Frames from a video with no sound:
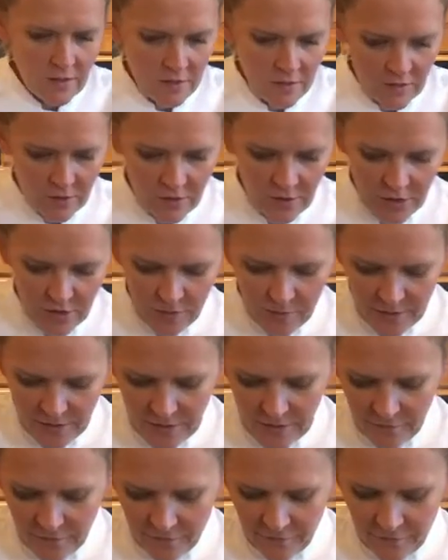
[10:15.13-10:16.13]
There should be
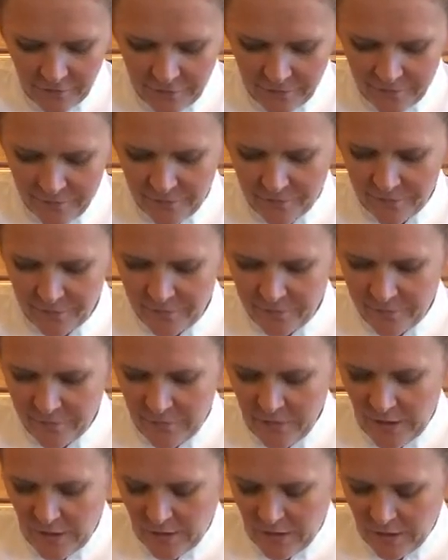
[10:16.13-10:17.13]
enough
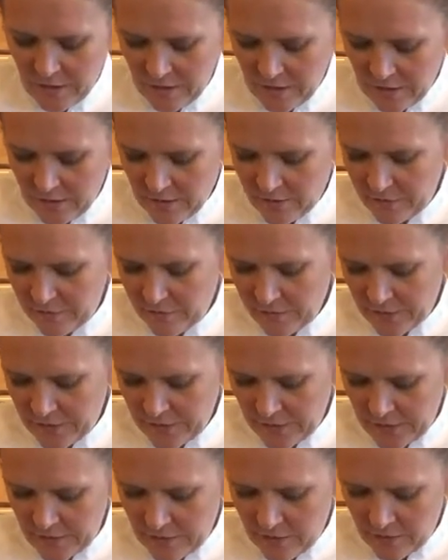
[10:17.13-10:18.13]

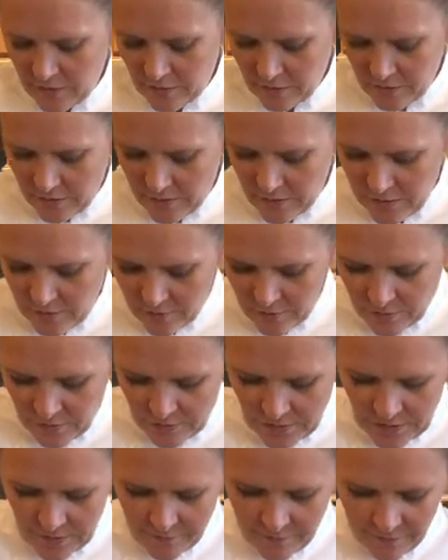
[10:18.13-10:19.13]
filling here to
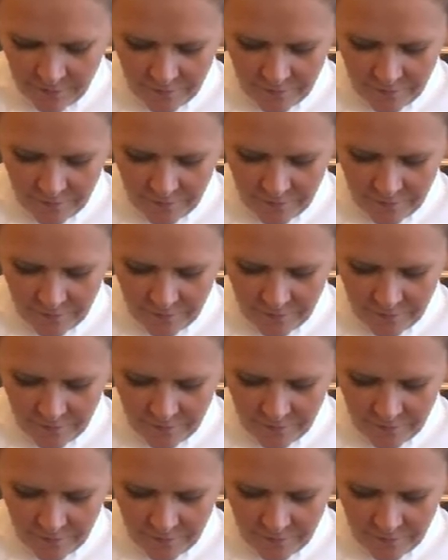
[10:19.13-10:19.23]
really